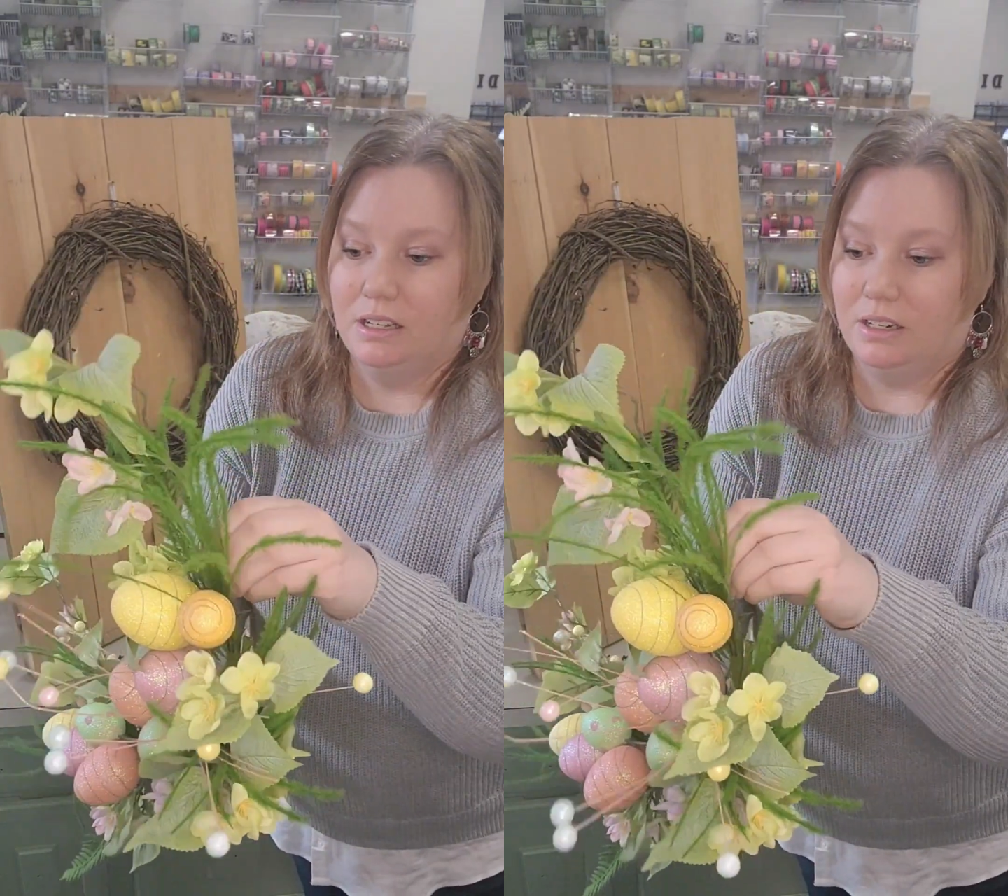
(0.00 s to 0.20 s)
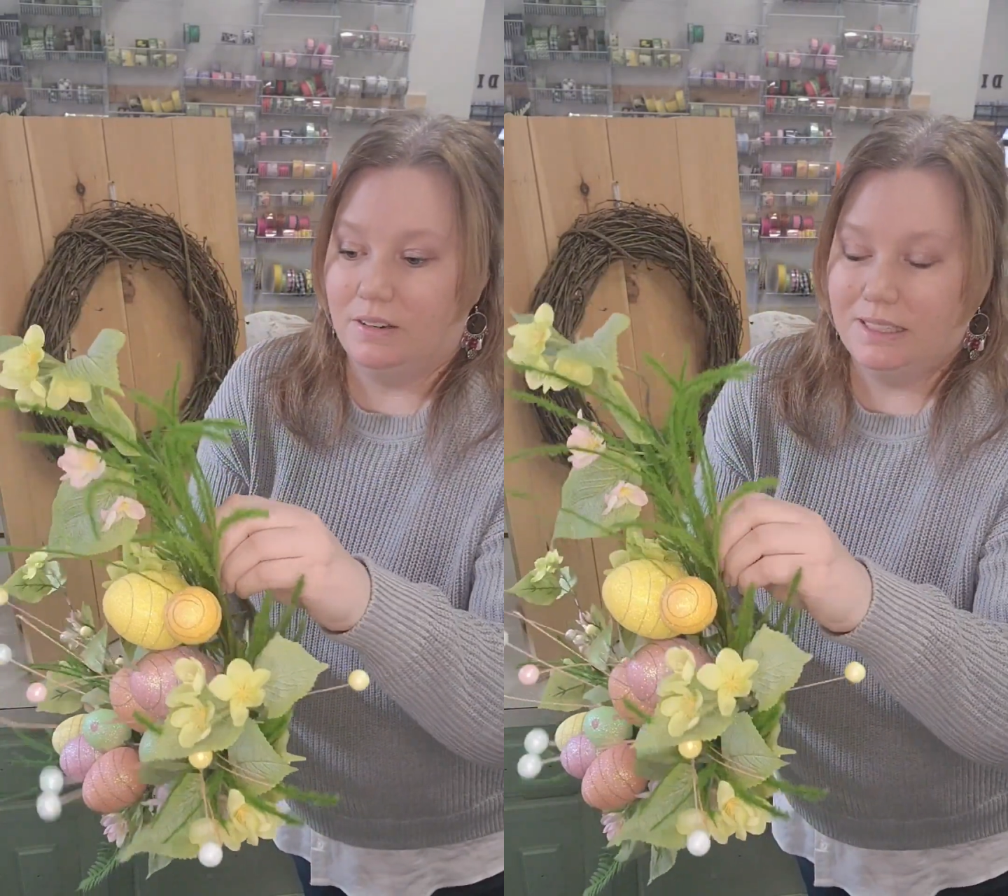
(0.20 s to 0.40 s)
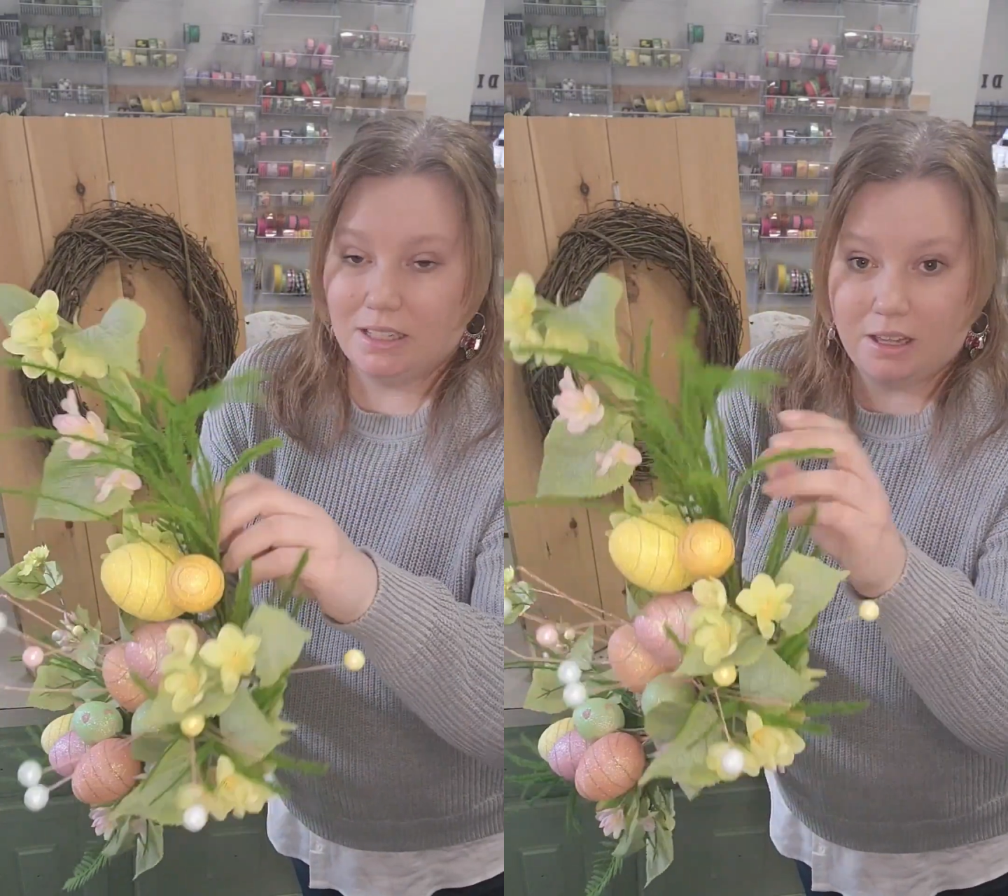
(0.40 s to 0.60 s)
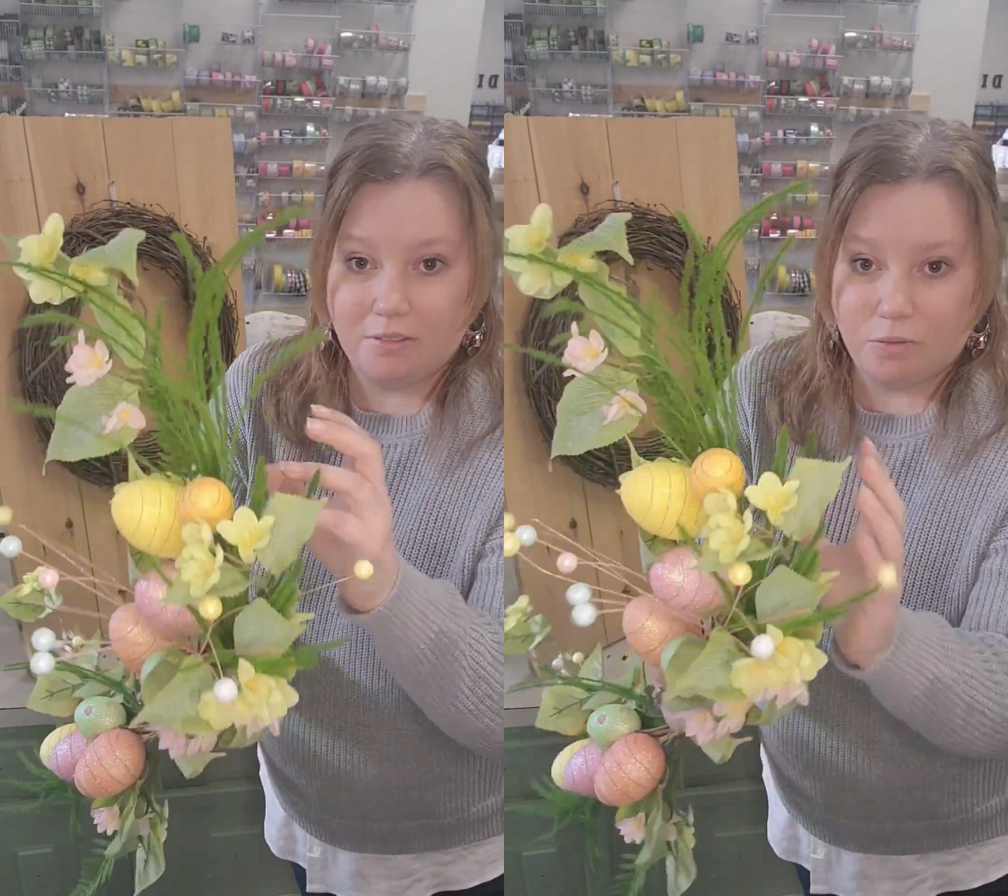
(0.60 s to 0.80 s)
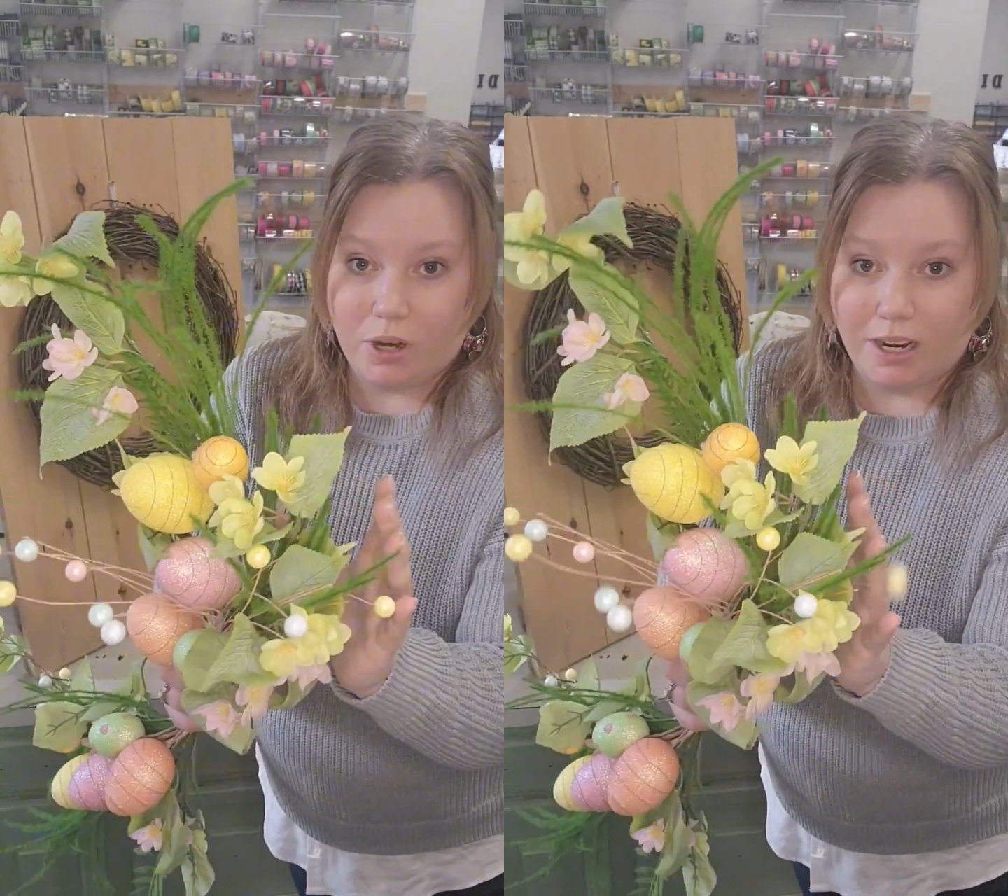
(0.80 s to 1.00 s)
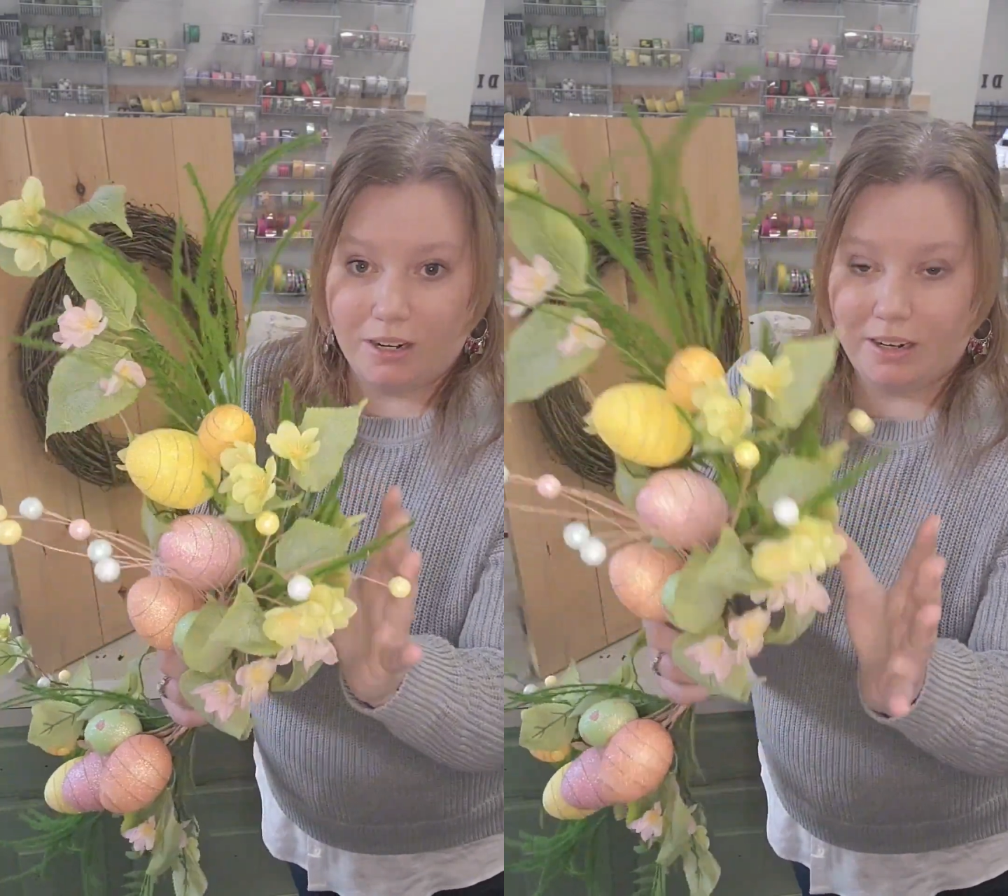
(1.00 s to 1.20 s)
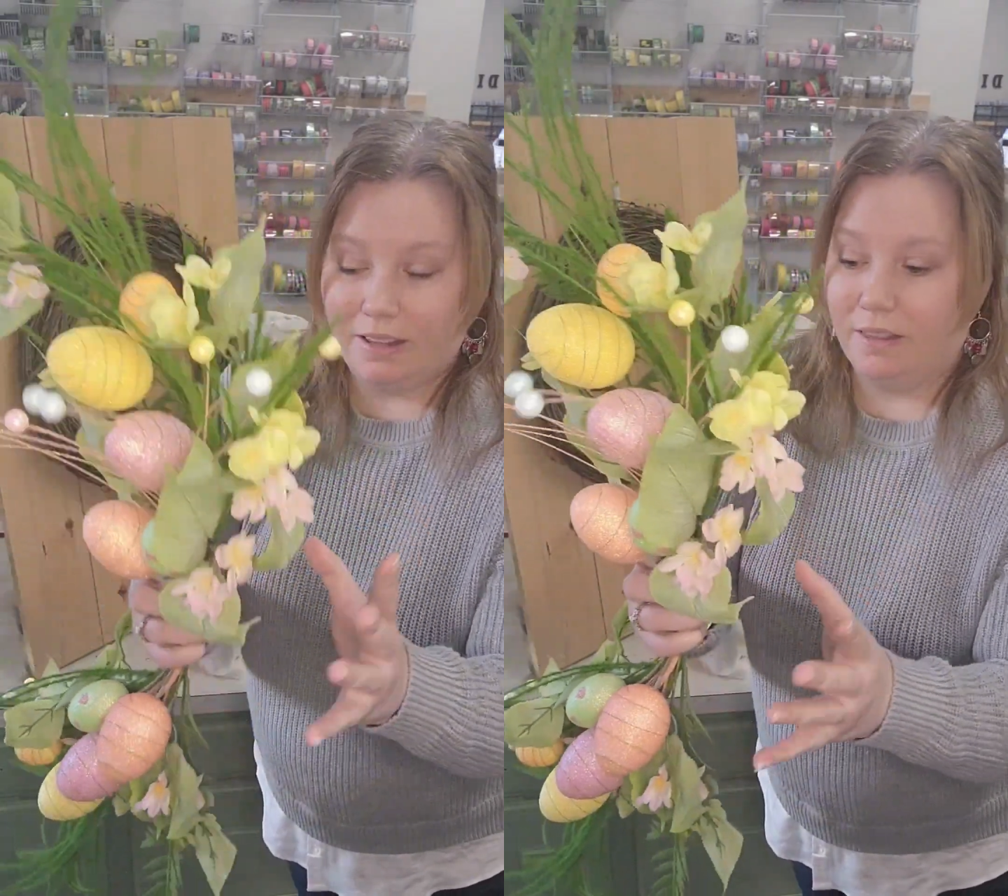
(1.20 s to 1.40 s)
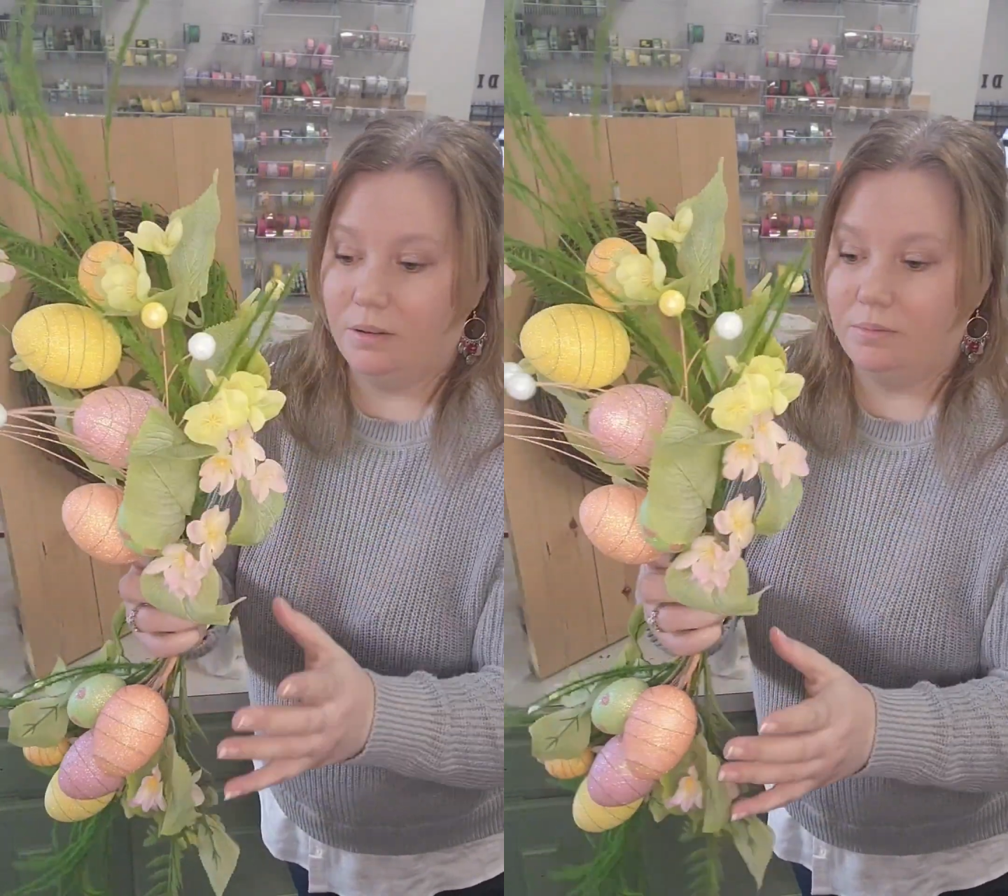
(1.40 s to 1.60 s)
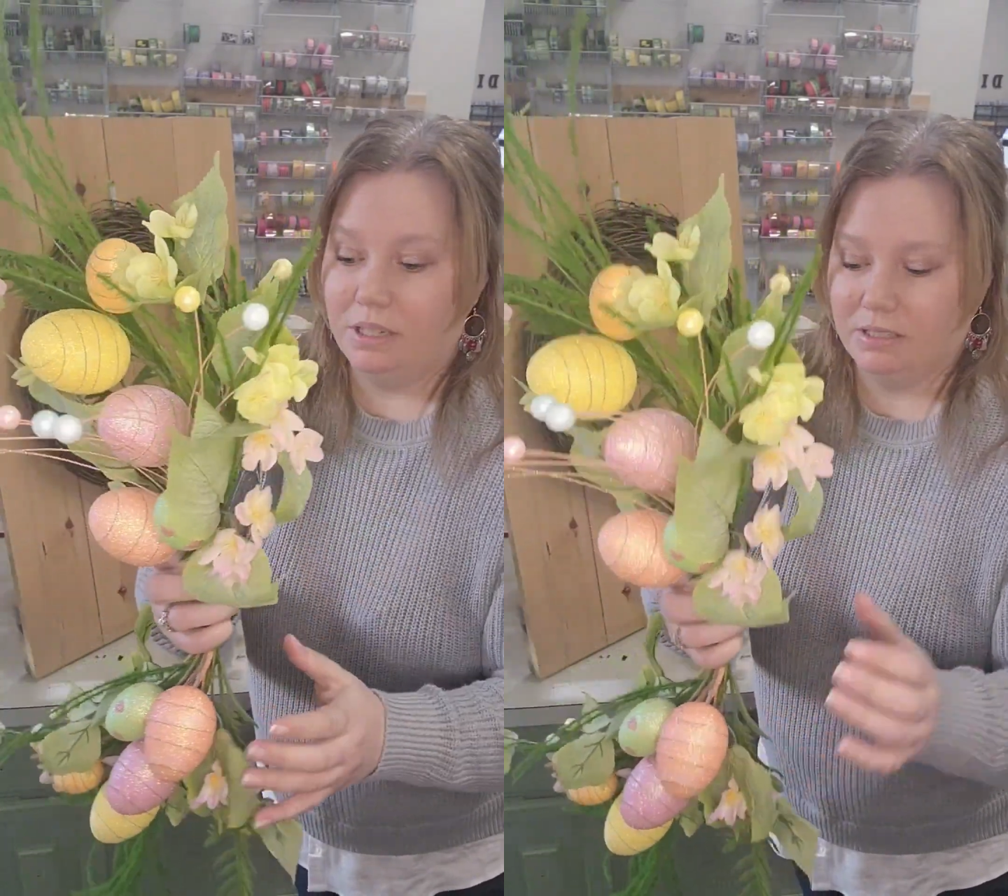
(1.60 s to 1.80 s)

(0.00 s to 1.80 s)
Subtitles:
you know, these all have wire in them.